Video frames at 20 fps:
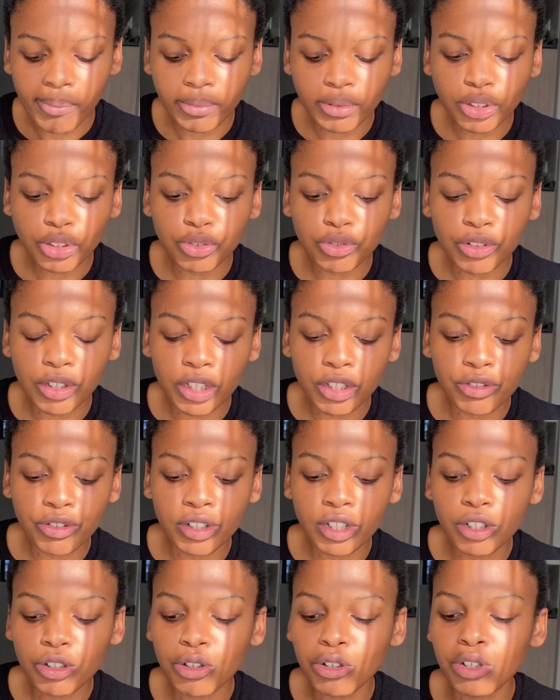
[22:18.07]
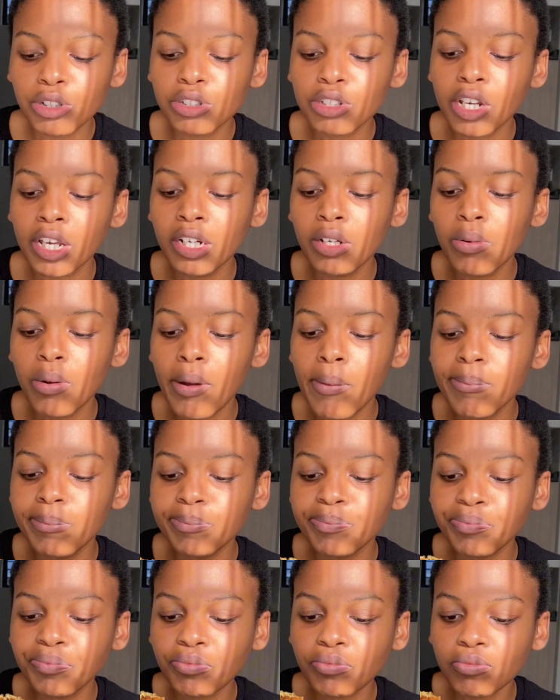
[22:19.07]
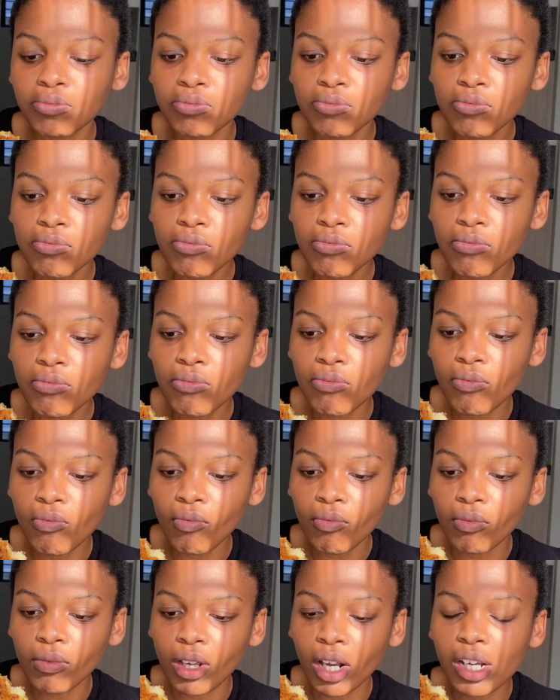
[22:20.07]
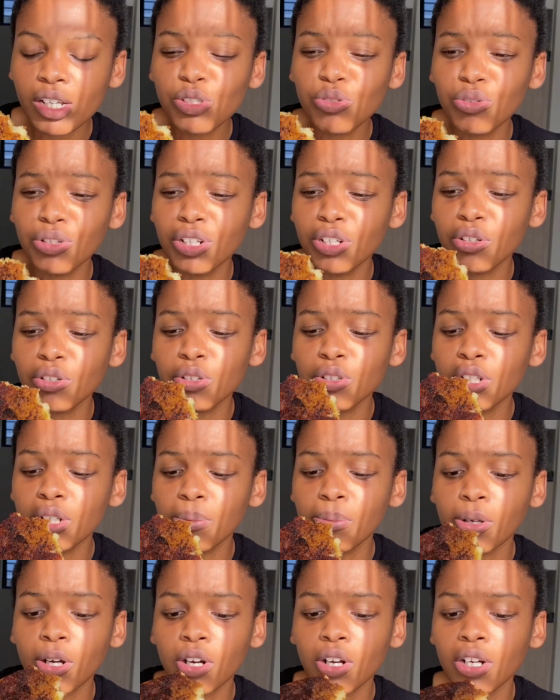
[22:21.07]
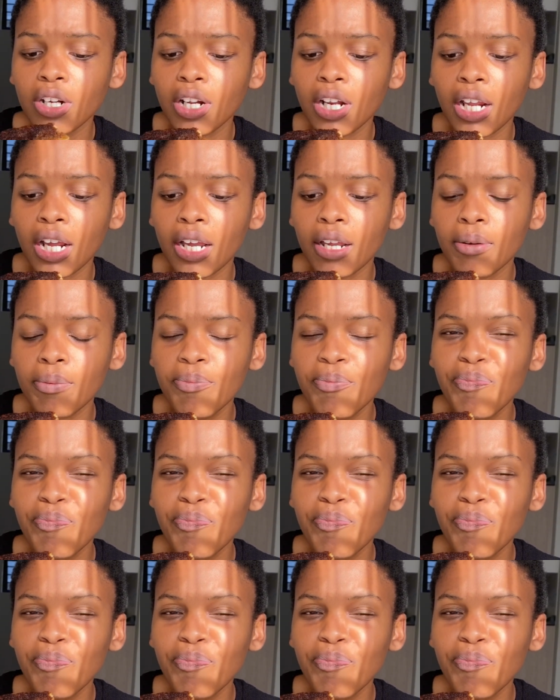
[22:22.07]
It's really, really good. Anyway, it's really good. I'm not going to lie.